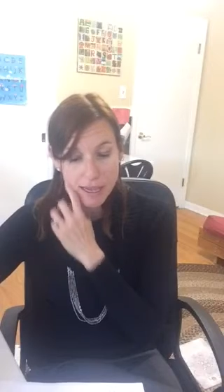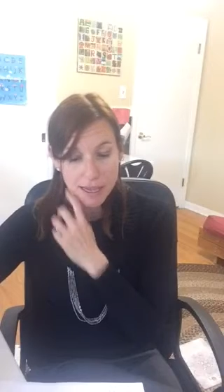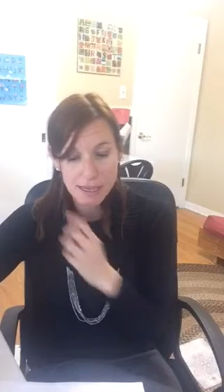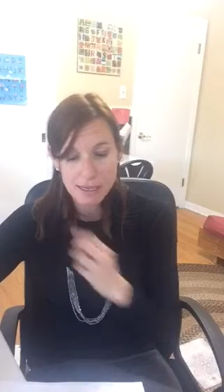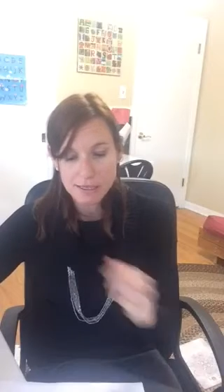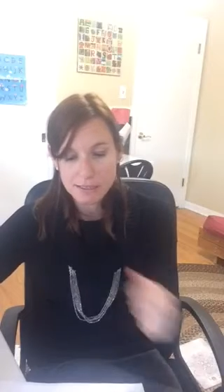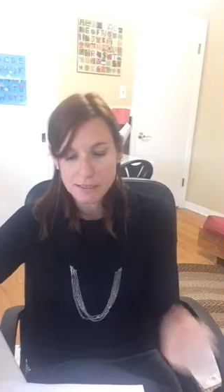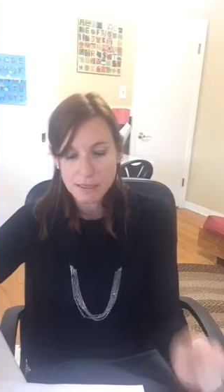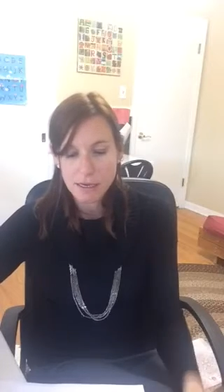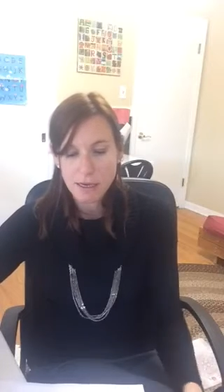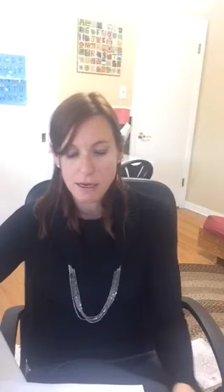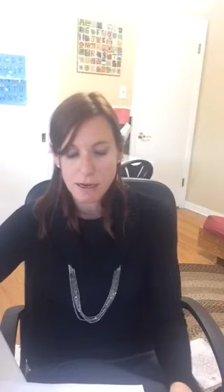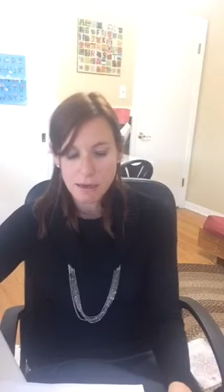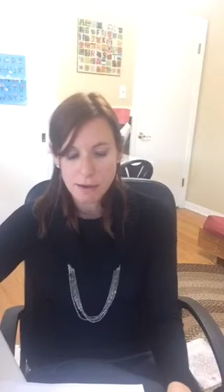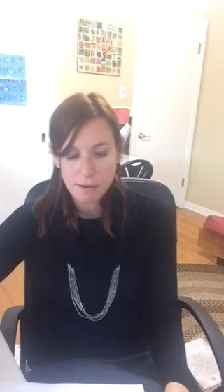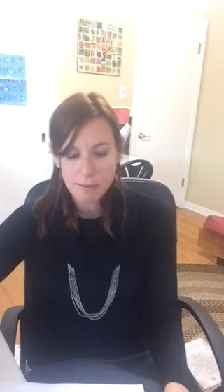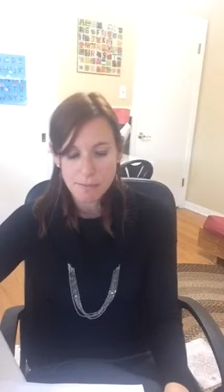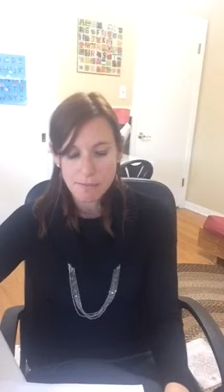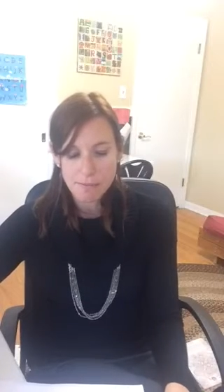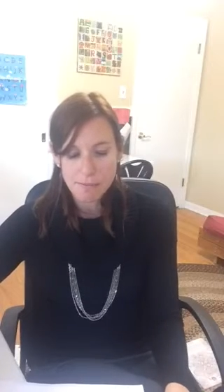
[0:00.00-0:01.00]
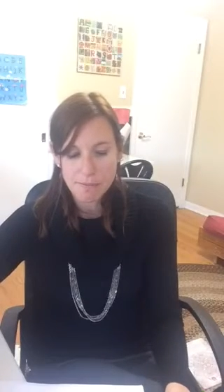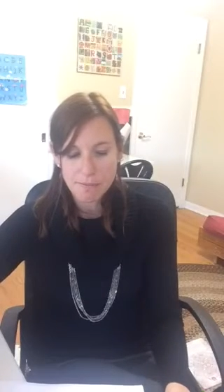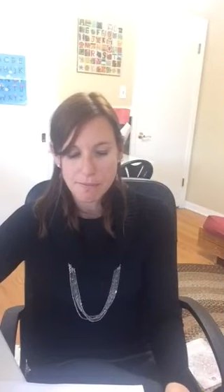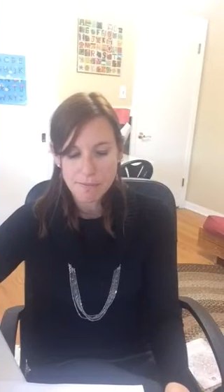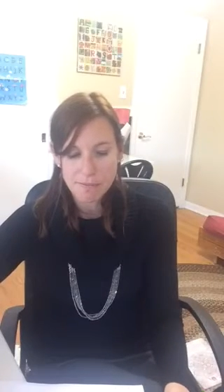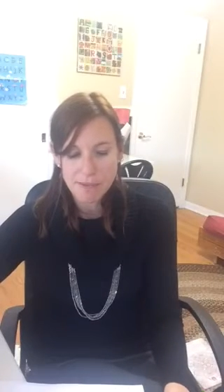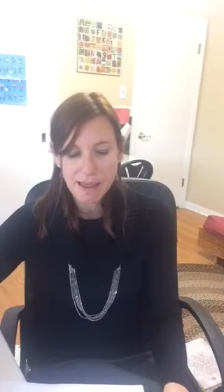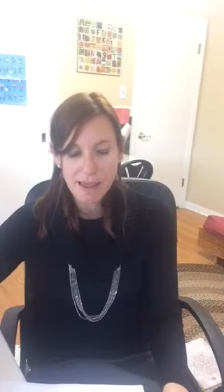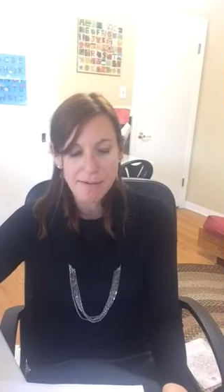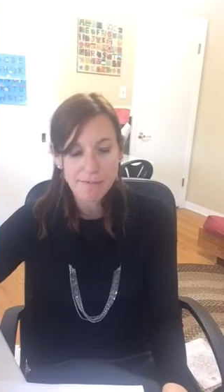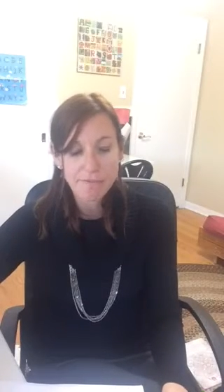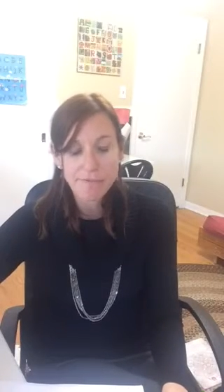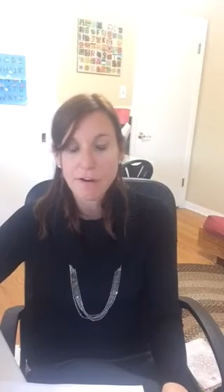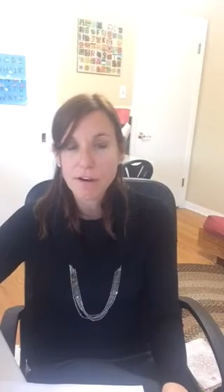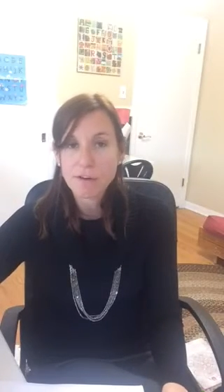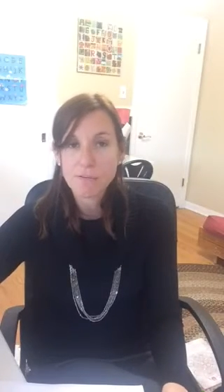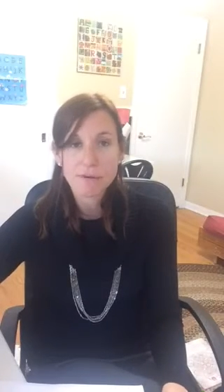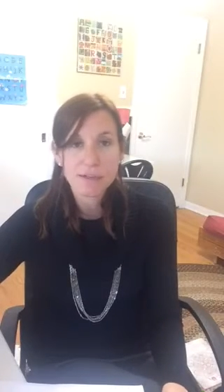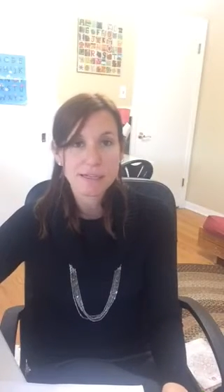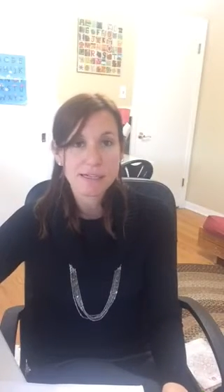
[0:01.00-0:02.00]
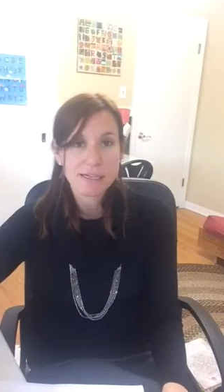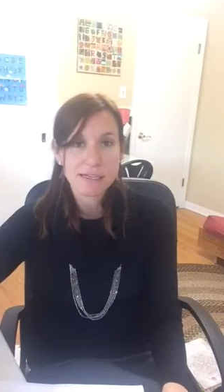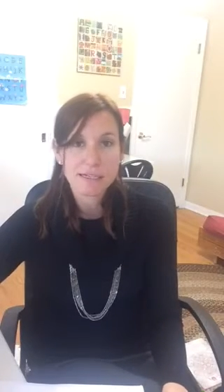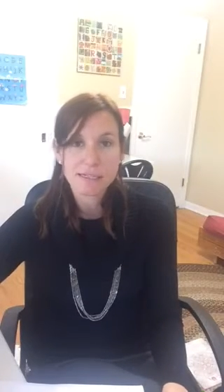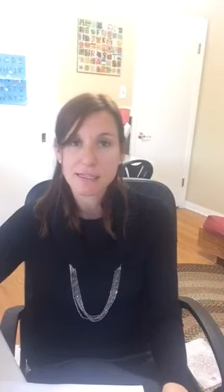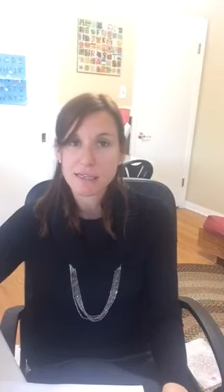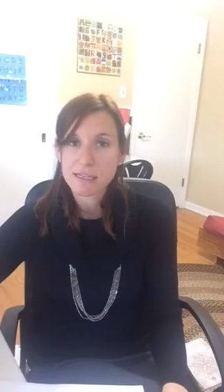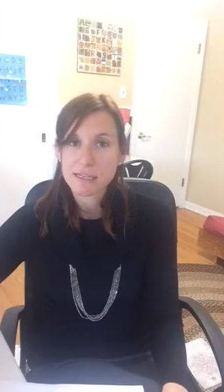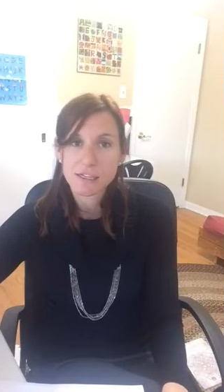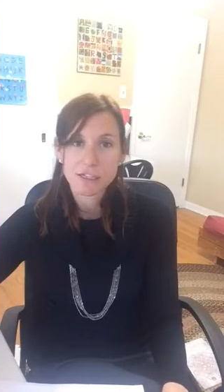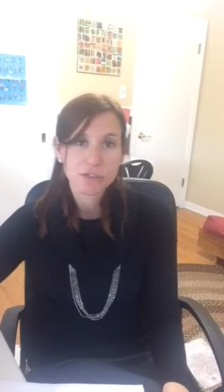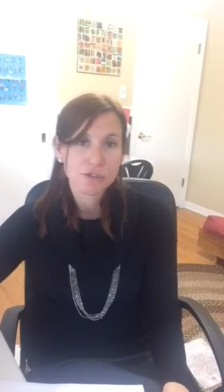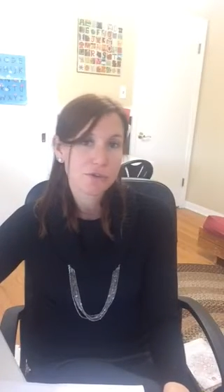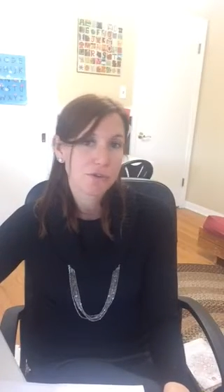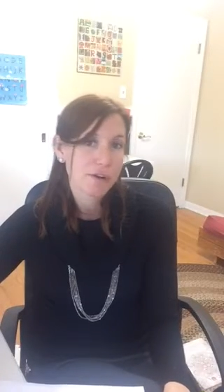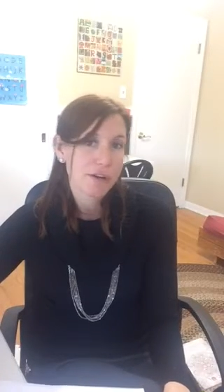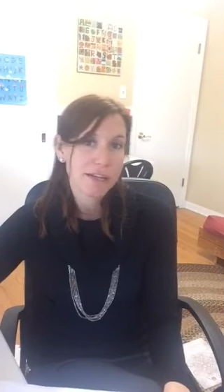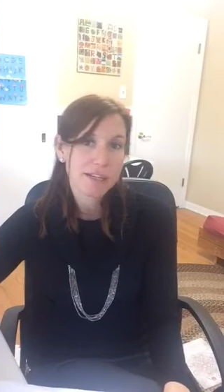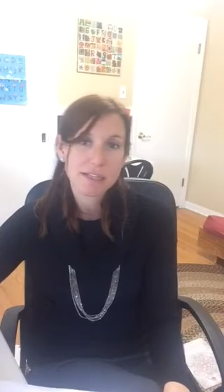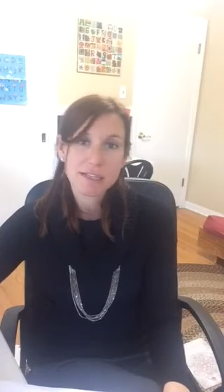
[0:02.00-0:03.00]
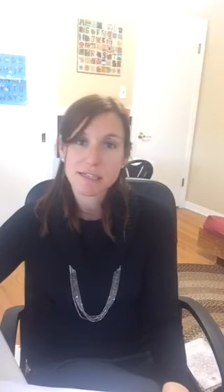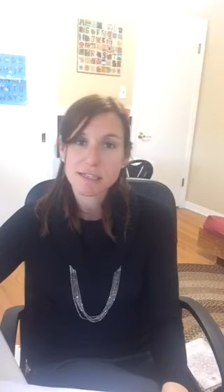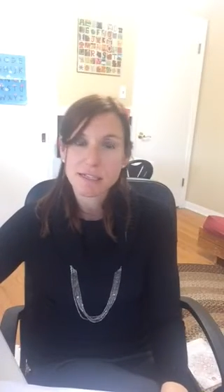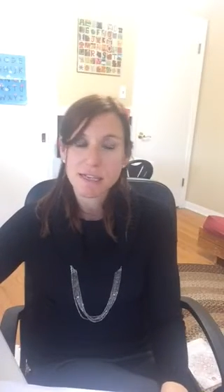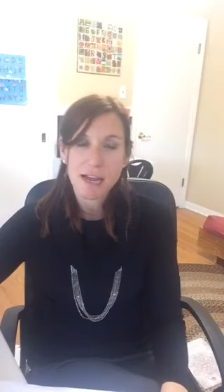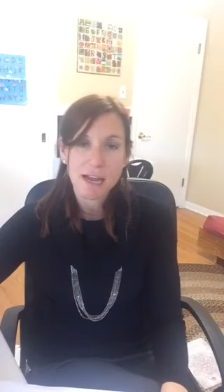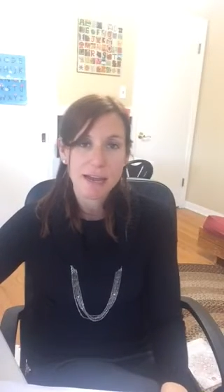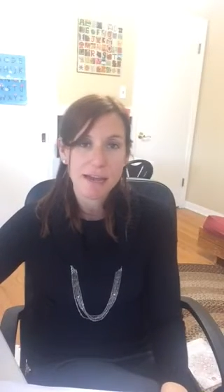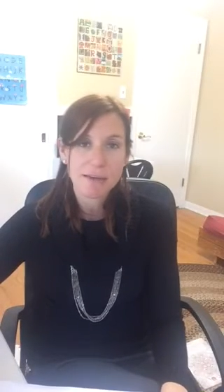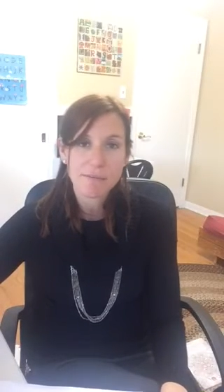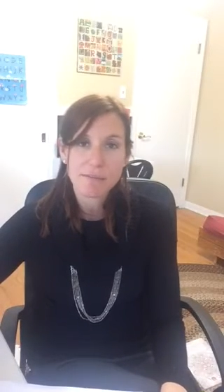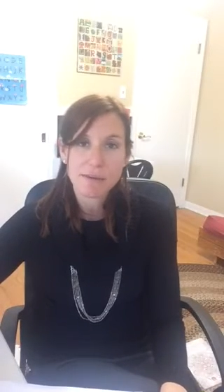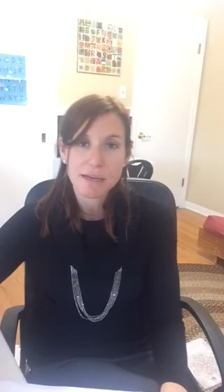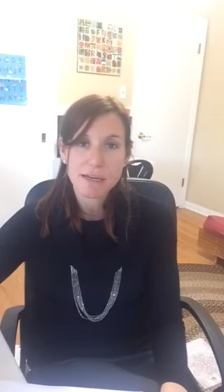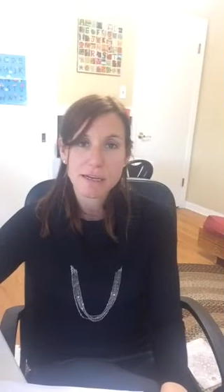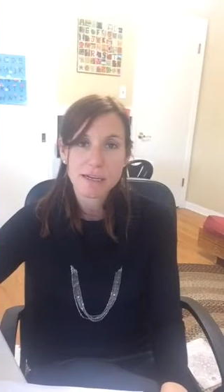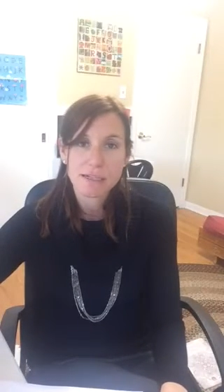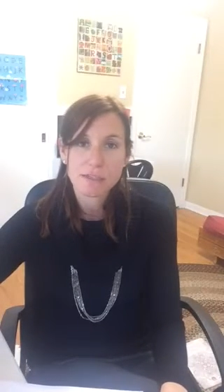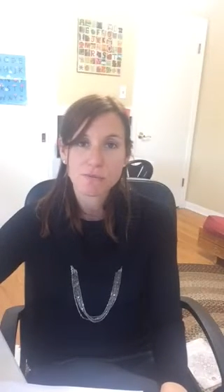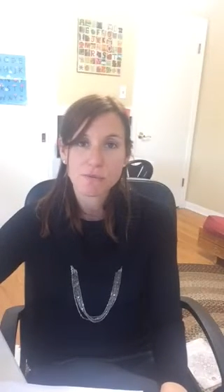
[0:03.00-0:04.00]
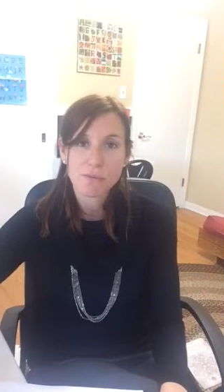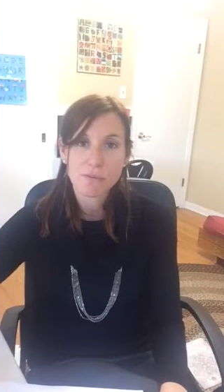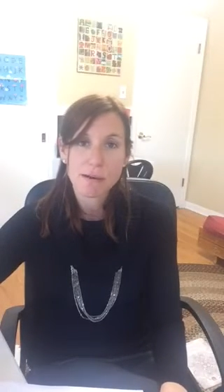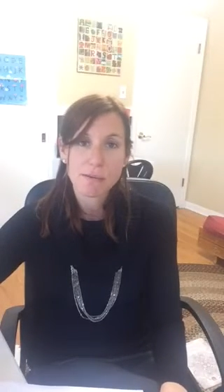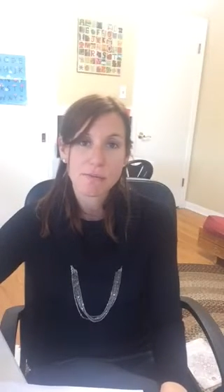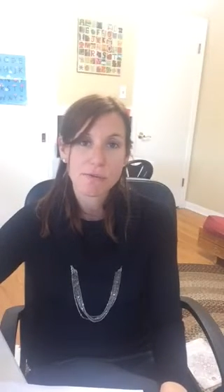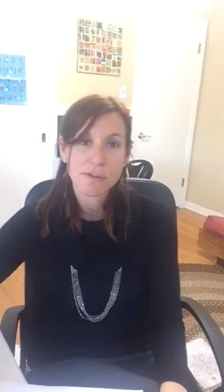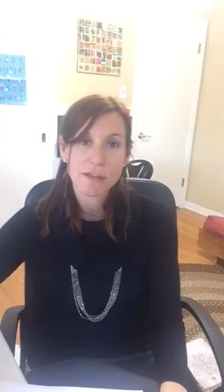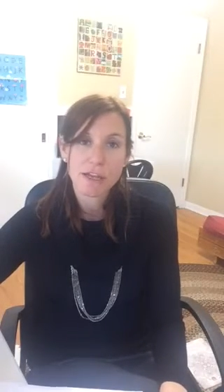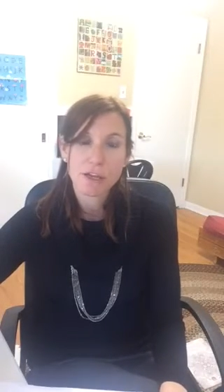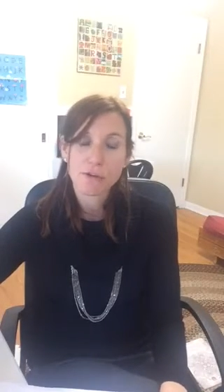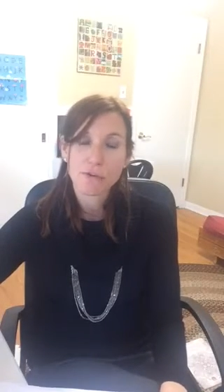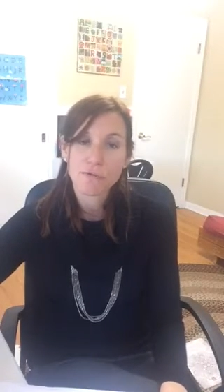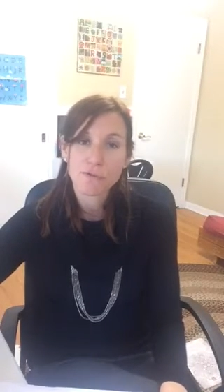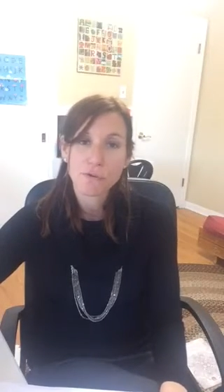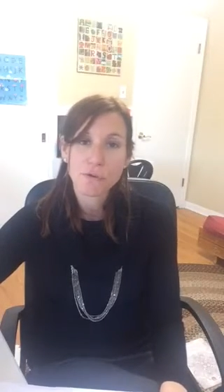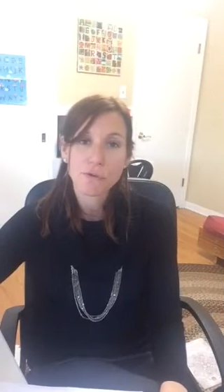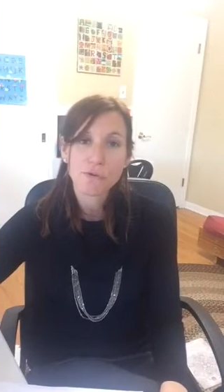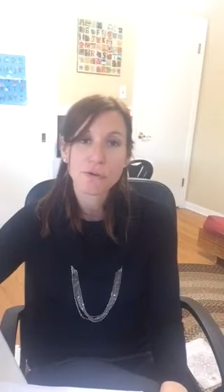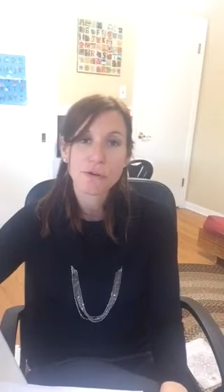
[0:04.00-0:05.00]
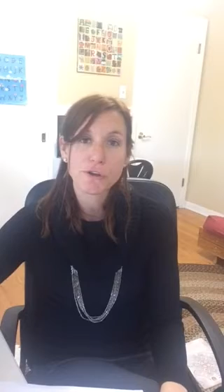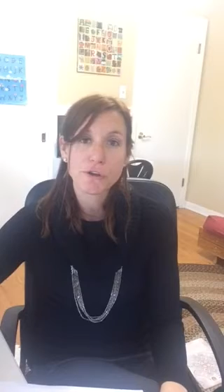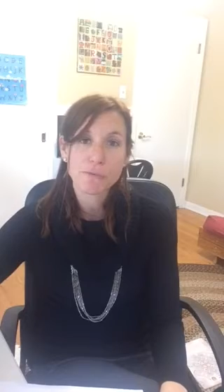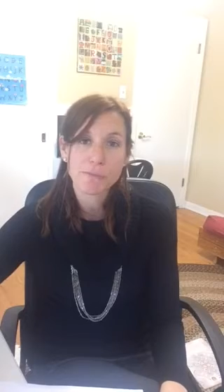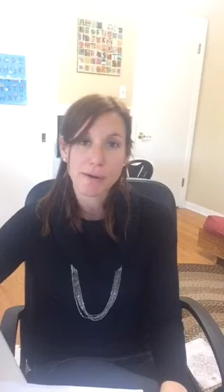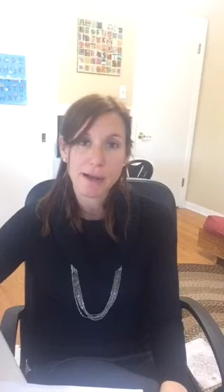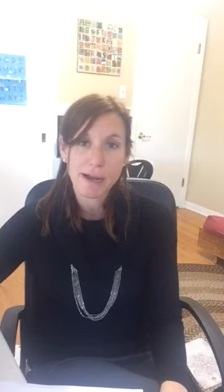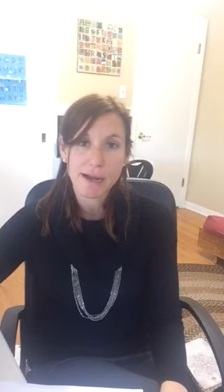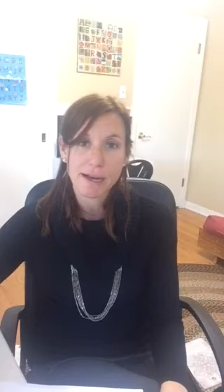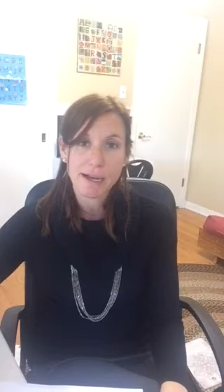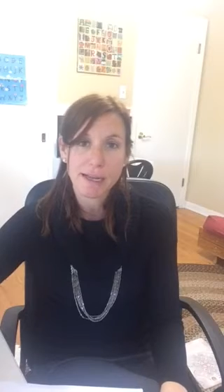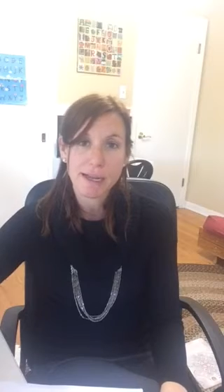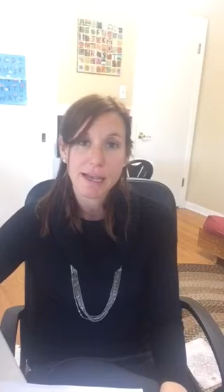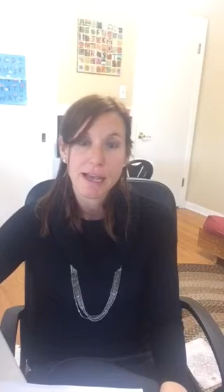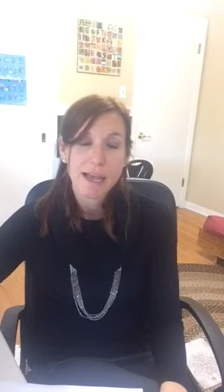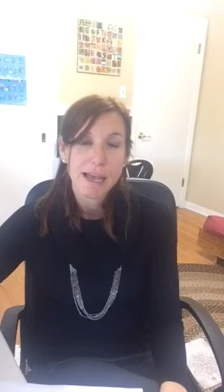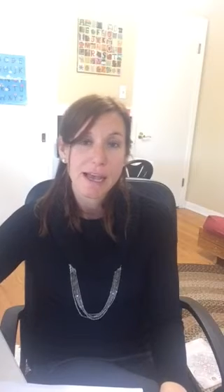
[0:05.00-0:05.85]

And have fun with this and enjoy this diet, because remember that you're fueling your body.